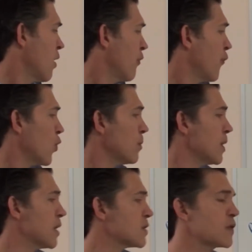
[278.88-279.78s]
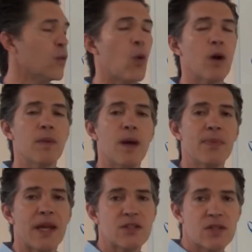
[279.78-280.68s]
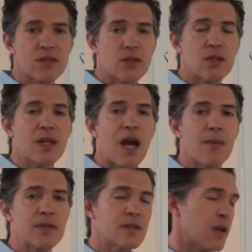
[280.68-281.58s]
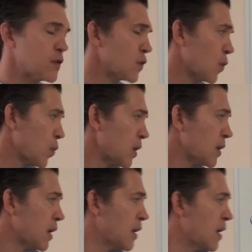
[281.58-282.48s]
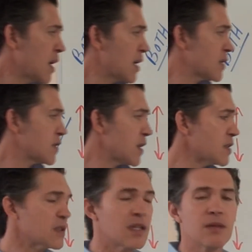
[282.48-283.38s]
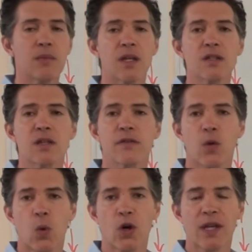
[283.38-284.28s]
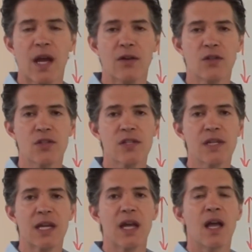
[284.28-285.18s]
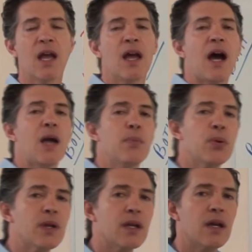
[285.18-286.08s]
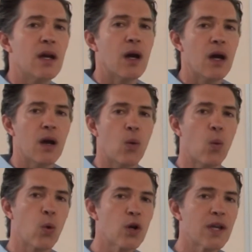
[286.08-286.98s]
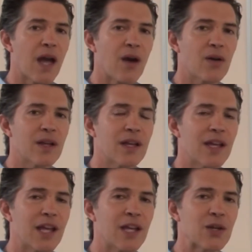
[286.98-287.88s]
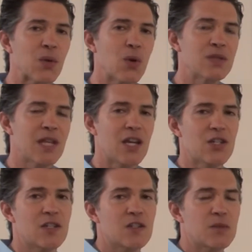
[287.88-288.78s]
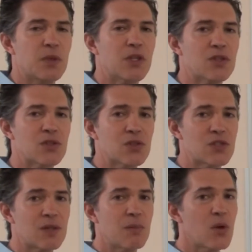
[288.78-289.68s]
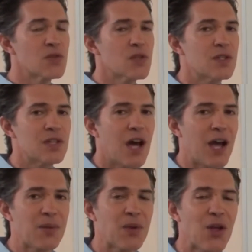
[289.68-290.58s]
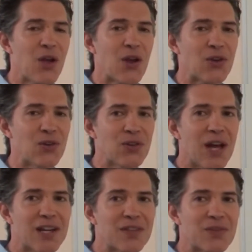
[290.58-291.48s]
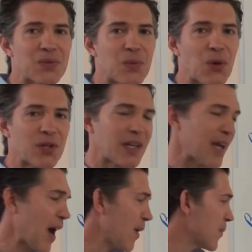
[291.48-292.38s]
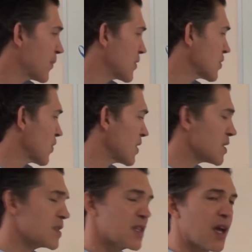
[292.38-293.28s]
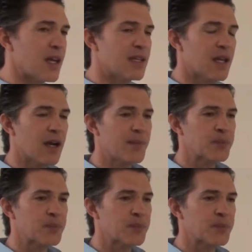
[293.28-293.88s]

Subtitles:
4 minutes of warm-up, that's just good common sense. So really, 16 minutes of a workout. You see, I put workout in quotations because you'll see most of the time you're not even working out. So this is the idea.